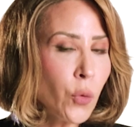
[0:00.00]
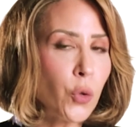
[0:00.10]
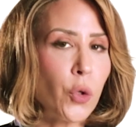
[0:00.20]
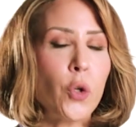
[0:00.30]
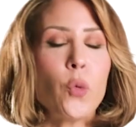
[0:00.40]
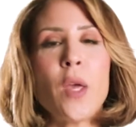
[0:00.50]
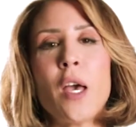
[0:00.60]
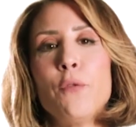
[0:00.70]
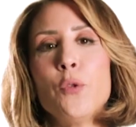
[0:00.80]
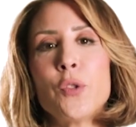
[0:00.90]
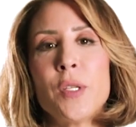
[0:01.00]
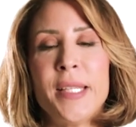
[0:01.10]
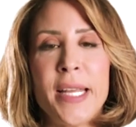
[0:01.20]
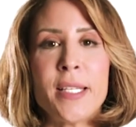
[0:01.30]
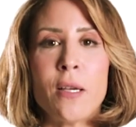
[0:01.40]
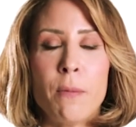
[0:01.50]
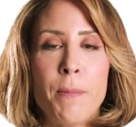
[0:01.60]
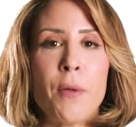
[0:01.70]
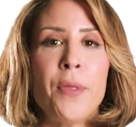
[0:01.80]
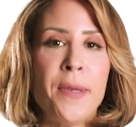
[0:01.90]
outdoor, we have used data
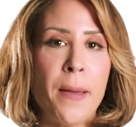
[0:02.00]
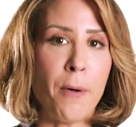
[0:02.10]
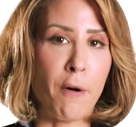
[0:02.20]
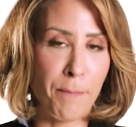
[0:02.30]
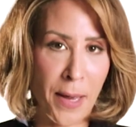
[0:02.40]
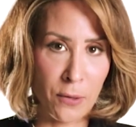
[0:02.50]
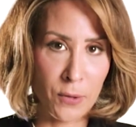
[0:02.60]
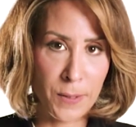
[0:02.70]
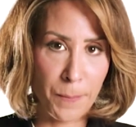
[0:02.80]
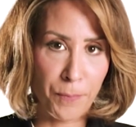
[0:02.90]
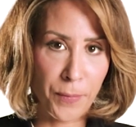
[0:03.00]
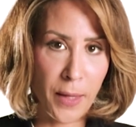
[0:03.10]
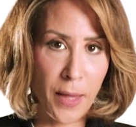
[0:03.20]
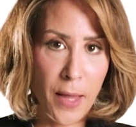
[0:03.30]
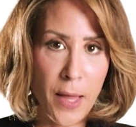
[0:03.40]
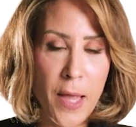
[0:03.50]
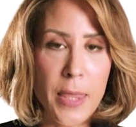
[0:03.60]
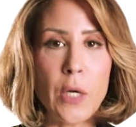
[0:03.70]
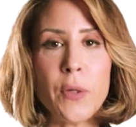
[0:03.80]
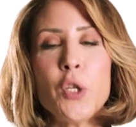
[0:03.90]
about the number of panels.
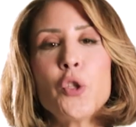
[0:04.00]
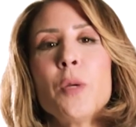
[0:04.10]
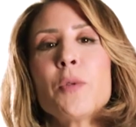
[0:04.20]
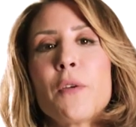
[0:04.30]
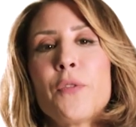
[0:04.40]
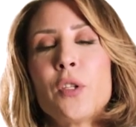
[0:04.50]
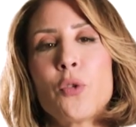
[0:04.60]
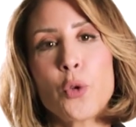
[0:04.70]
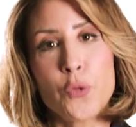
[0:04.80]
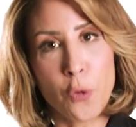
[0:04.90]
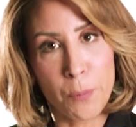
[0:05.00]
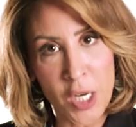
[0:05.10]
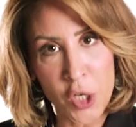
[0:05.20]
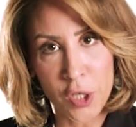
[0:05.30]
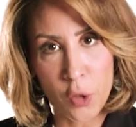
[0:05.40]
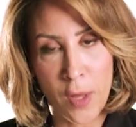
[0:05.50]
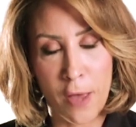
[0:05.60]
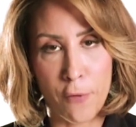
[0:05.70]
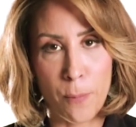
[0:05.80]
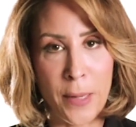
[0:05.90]
Now, in terms of the transformation we
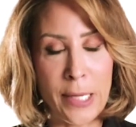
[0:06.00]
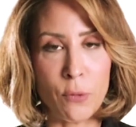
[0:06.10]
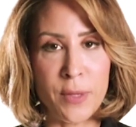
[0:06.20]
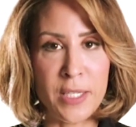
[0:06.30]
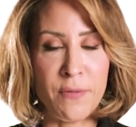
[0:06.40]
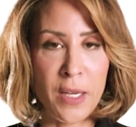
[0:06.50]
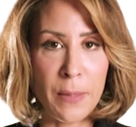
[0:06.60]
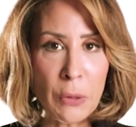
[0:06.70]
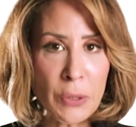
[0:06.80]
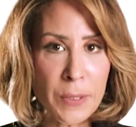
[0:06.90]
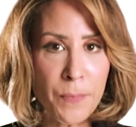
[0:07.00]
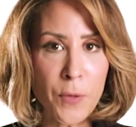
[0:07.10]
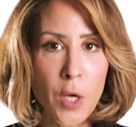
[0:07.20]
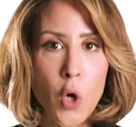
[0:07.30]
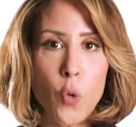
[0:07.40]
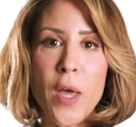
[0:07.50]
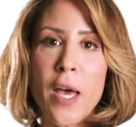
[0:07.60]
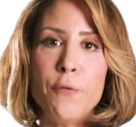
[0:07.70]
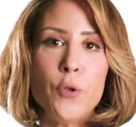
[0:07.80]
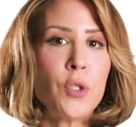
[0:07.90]
have applied to these variables, we
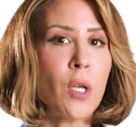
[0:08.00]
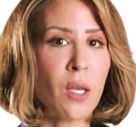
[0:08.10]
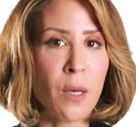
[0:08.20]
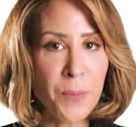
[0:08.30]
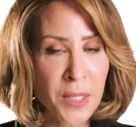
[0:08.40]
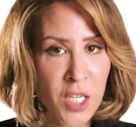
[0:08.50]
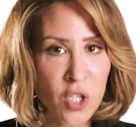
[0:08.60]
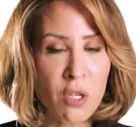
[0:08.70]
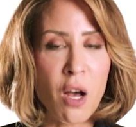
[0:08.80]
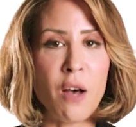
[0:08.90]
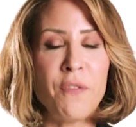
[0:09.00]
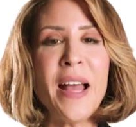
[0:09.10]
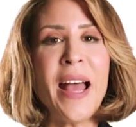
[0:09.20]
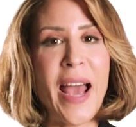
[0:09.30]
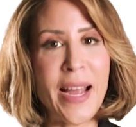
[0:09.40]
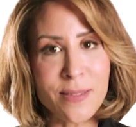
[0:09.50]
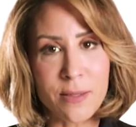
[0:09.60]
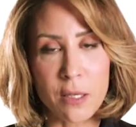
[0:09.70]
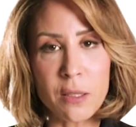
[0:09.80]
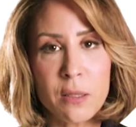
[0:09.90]
have used a combination of
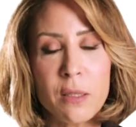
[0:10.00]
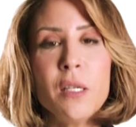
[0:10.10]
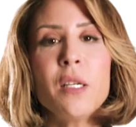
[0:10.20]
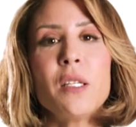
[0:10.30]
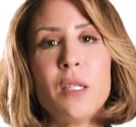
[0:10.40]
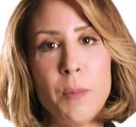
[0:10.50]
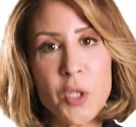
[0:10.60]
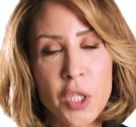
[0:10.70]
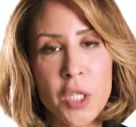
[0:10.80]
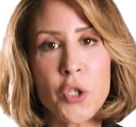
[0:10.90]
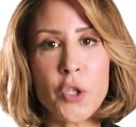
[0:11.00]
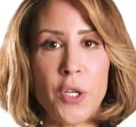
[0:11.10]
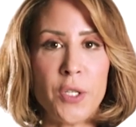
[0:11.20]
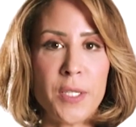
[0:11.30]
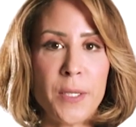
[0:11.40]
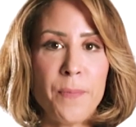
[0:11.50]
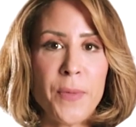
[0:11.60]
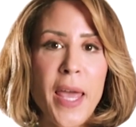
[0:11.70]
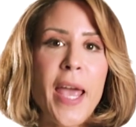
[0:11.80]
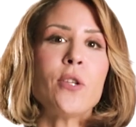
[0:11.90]
adstock, diminishing returns,
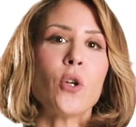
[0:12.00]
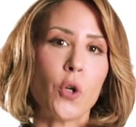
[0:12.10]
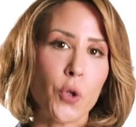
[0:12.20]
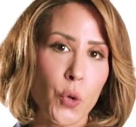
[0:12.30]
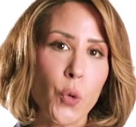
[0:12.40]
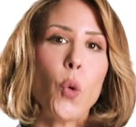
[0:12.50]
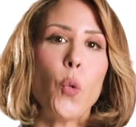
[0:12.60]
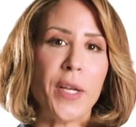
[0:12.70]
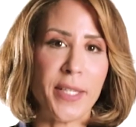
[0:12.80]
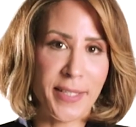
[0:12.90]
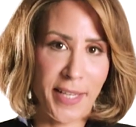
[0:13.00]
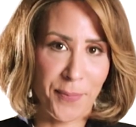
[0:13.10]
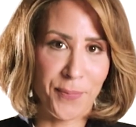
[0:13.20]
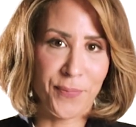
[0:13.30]
and also weighted sum.